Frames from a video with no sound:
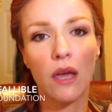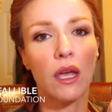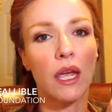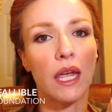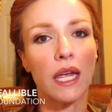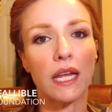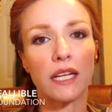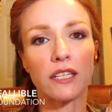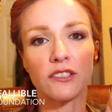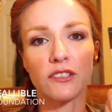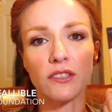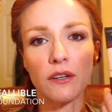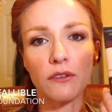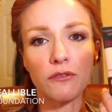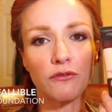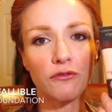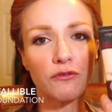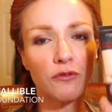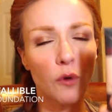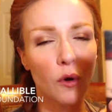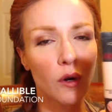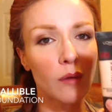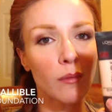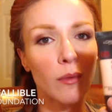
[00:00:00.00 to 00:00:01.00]
It's
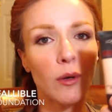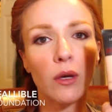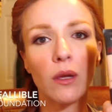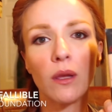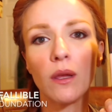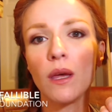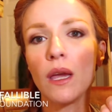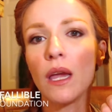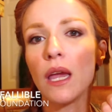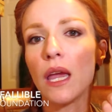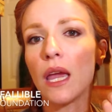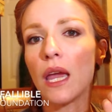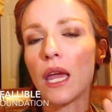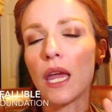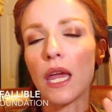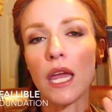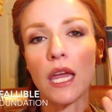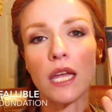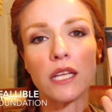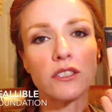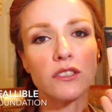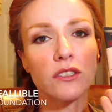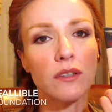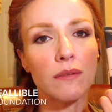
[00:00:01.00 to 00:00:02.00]
affordable,
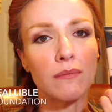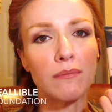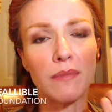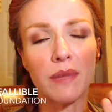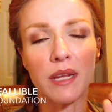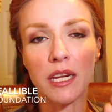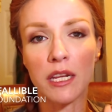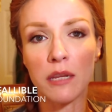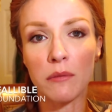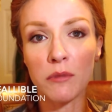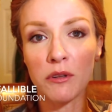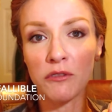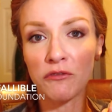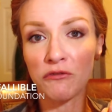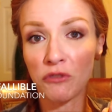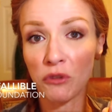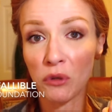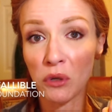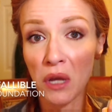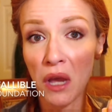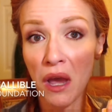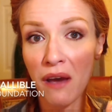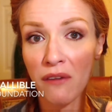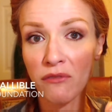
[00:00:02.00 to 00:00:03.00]
it's medium to full
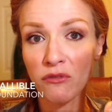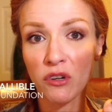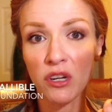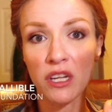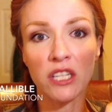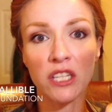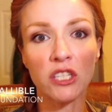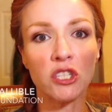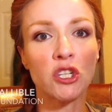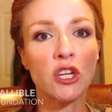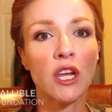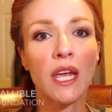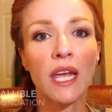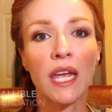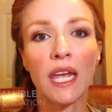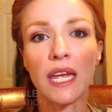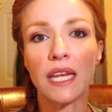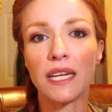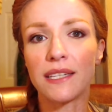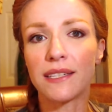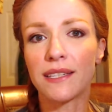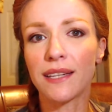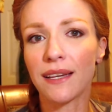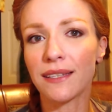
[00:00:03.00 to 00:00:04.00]
coverage,
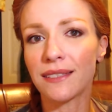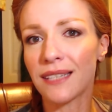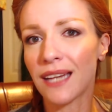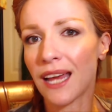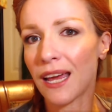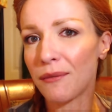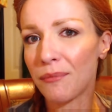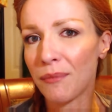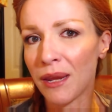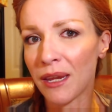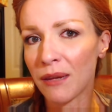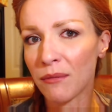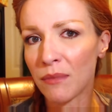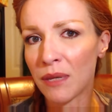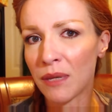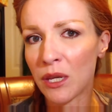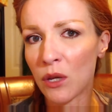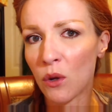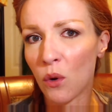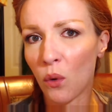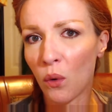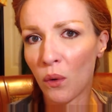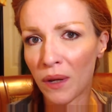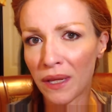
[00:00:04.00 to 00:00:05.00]
it does not make me
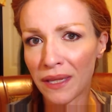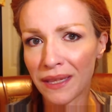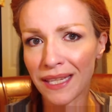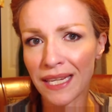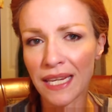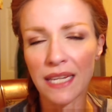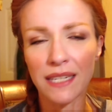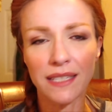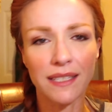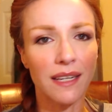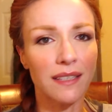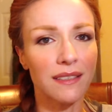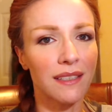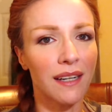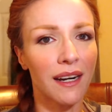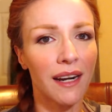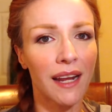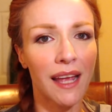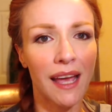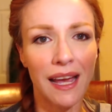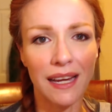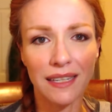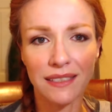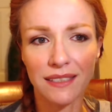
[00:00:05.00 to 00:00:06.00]
oily, it does not
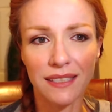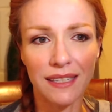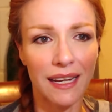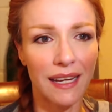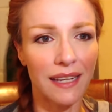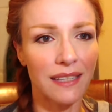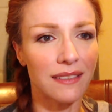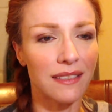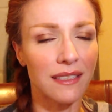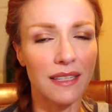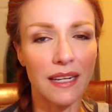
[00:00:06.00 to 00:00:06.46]
oxidize it.